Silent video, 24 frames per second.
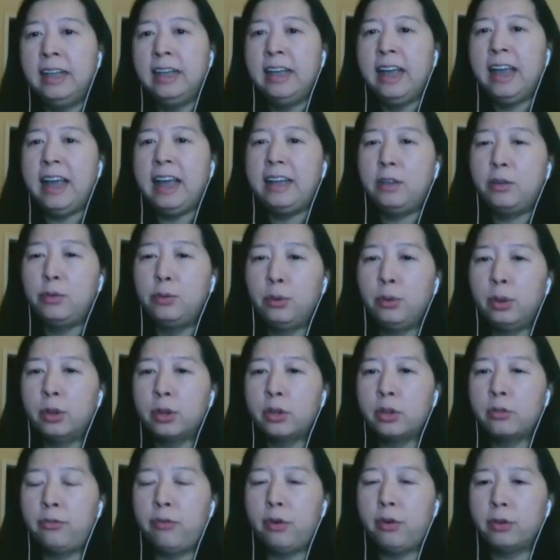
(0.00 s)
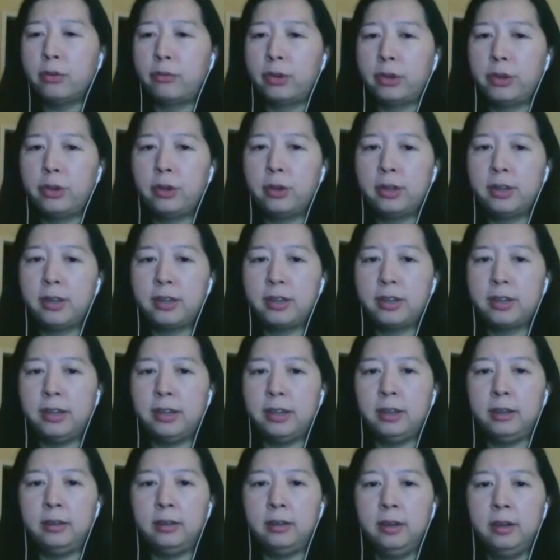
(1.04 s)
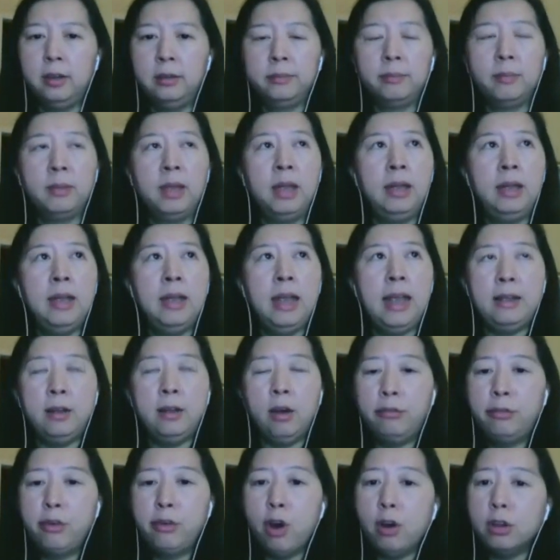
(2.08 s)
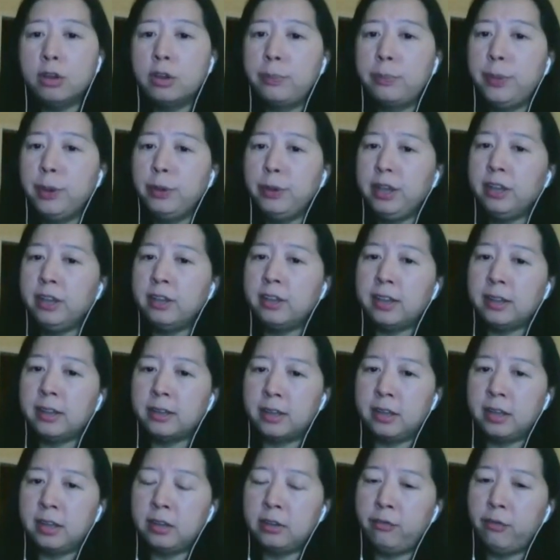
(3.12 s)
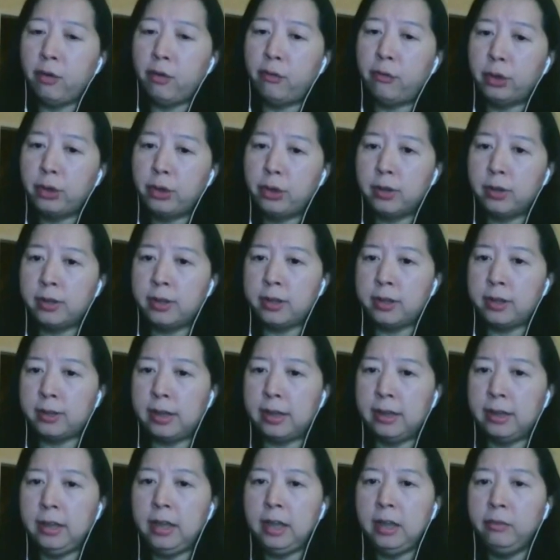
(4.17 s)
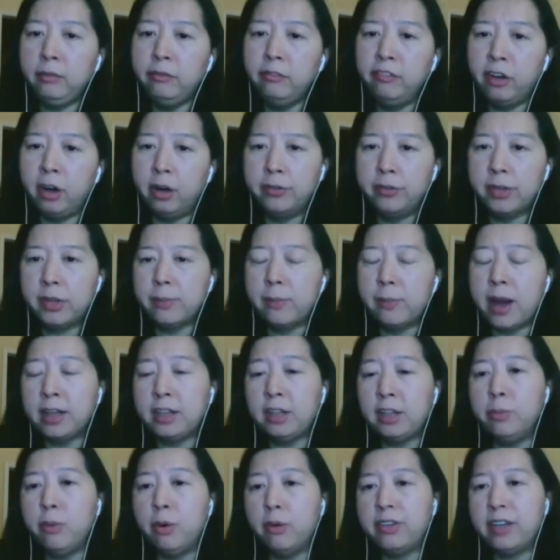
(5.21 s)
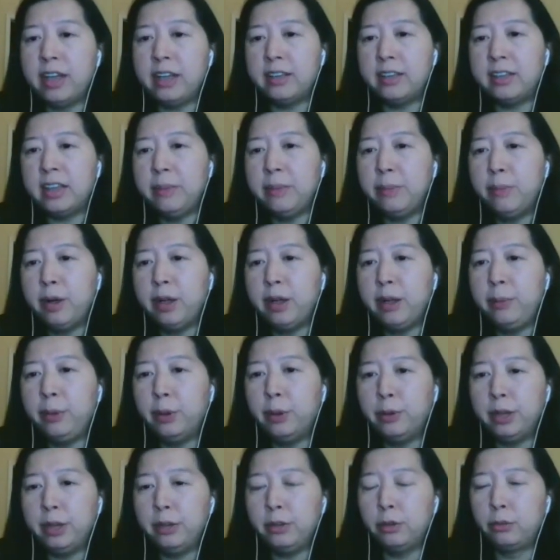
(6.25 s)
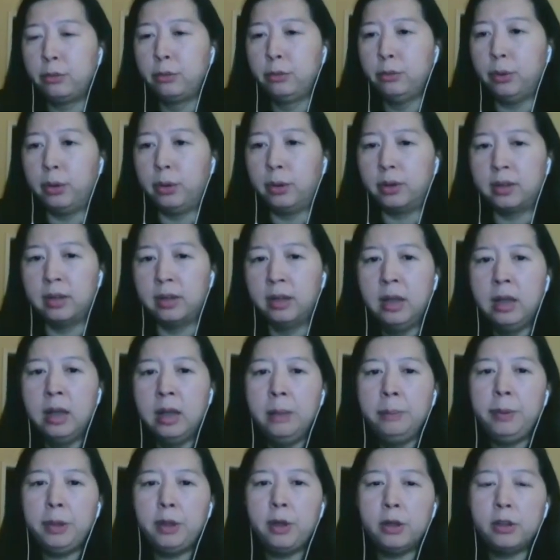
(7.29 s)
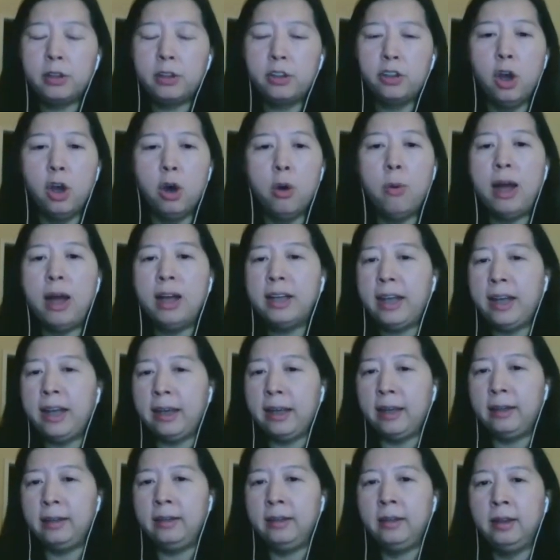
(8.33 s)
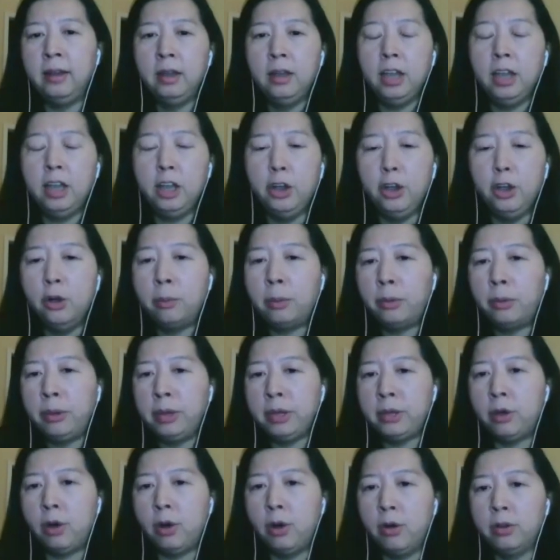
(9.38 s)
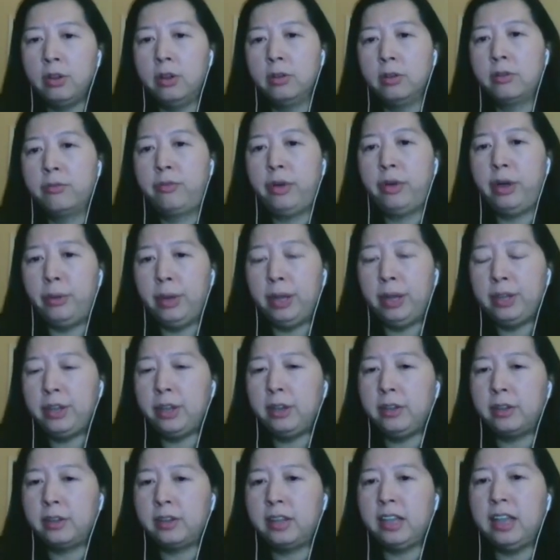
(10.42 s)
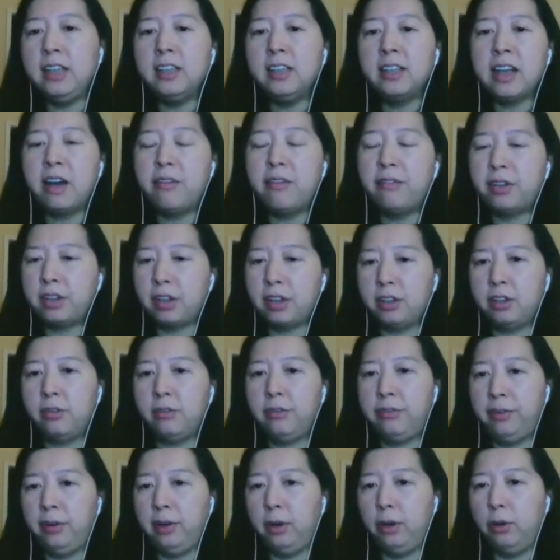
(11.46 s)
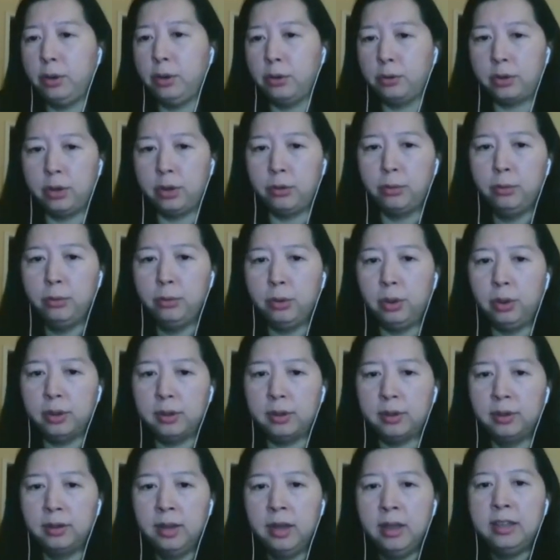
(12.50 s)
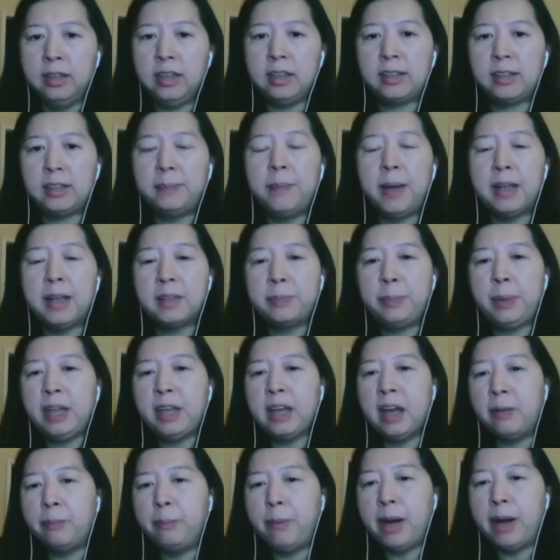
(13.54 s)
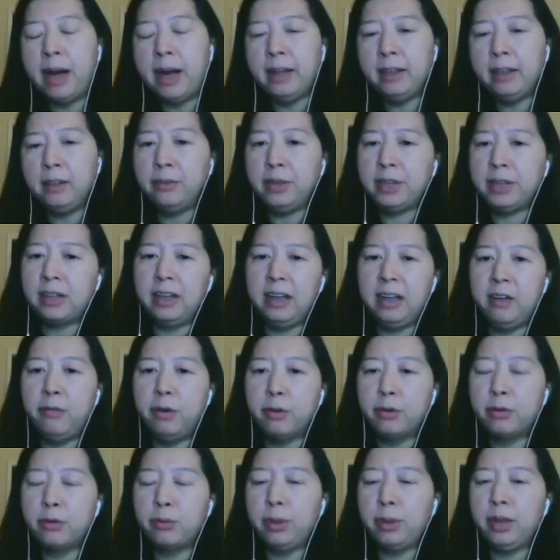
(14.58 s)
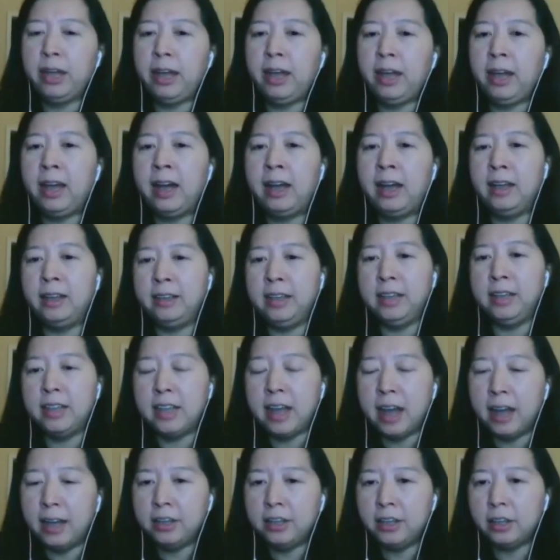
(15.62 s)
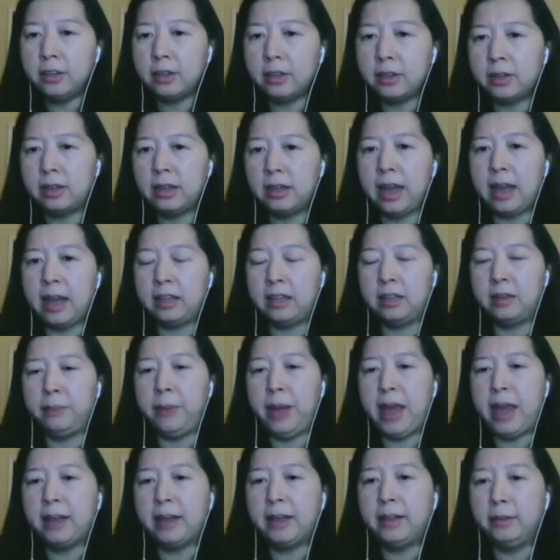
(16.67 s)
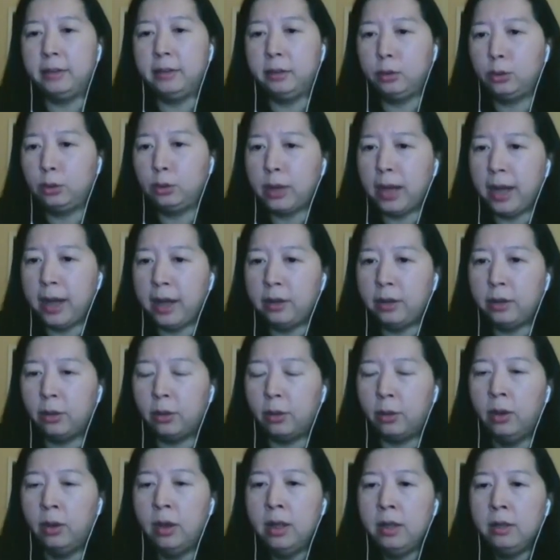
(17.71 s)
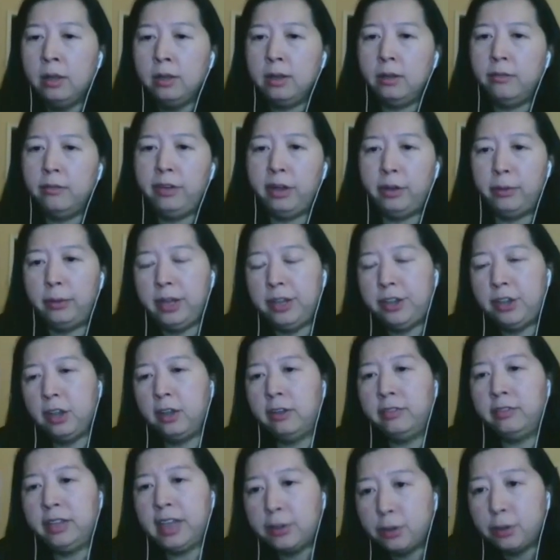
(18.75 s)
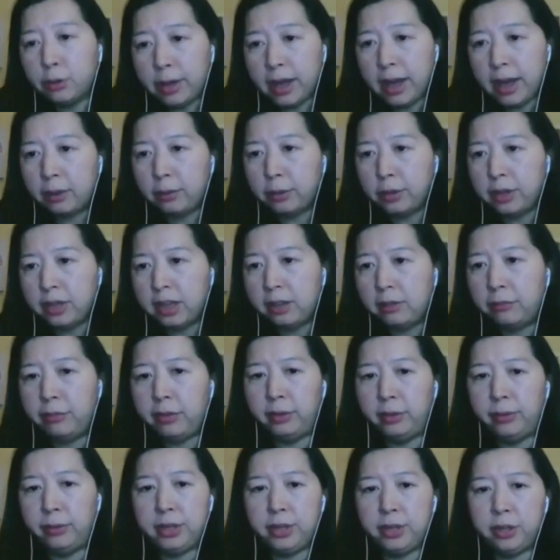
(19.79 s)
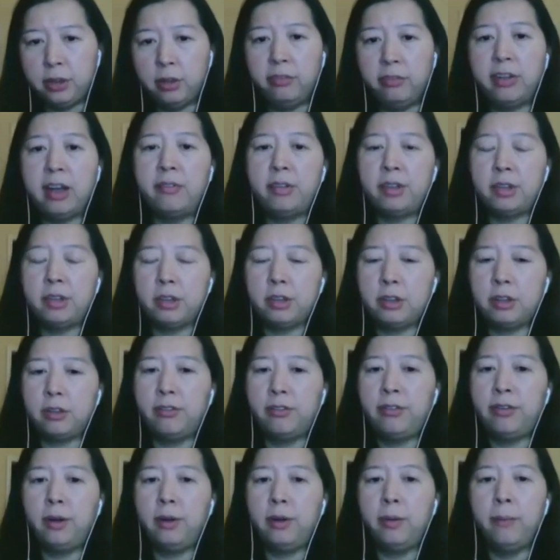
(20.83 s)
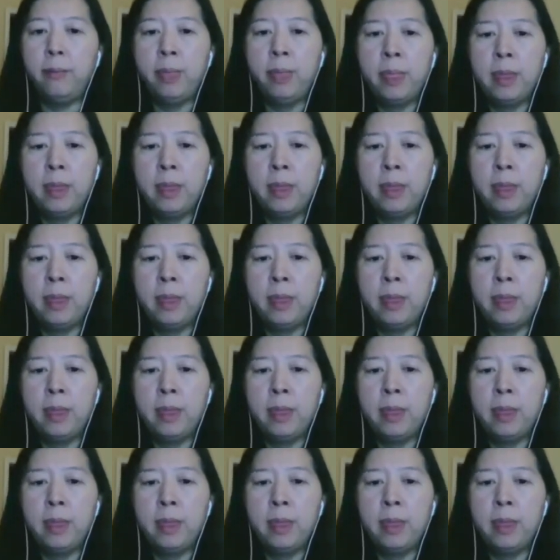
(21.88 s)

and rules for the virtual assistant. And of course, building a successful virtual assistant involves much more than simply building the rules, because no one can enumerate all those variations in the conversation flow using rules. This must be combined with level 3 AI intelligence at the backend to handle the variation of natural language and variation of conversation flow.